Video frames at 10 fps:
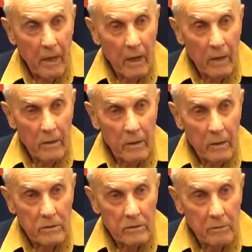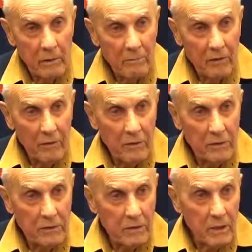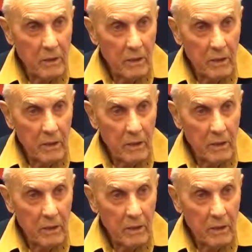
And so my mother is